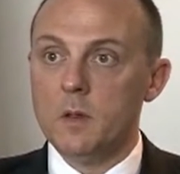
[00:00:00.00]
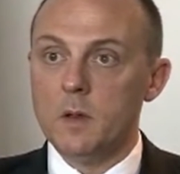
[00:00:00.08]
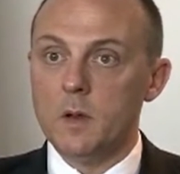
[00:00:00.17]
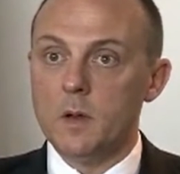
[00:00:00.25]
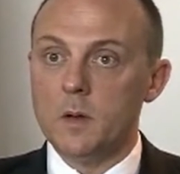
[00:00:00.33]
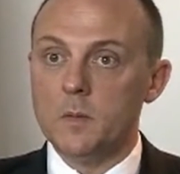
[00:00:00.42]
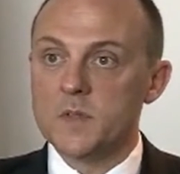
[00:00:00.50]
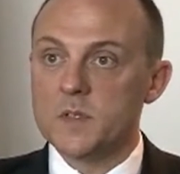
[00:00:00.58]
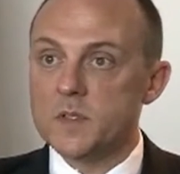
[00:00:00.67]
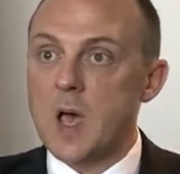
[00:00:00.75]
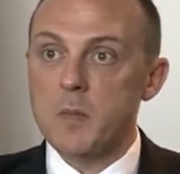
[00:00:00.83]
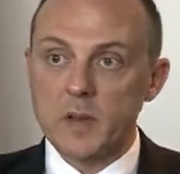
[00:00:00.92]
uh,
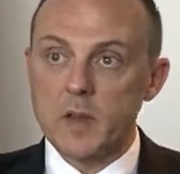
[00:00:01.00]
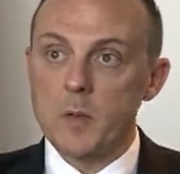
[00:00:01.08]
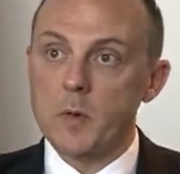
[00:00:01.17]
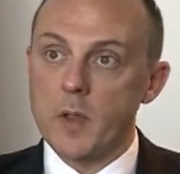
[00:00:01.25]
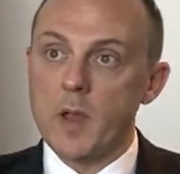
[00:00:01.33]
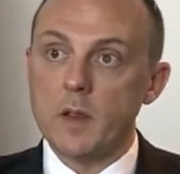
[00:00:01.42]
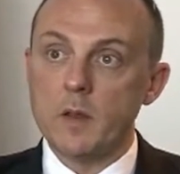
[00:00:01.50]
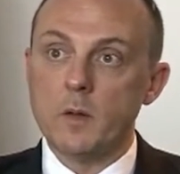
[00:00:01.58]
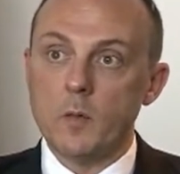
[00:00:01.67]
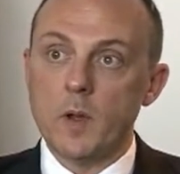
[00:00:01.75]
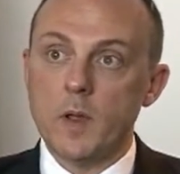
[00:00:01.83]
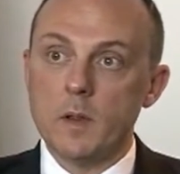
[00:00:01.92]
stopping them or getting in
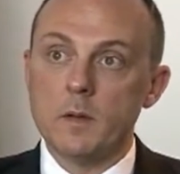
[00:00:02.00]
the way.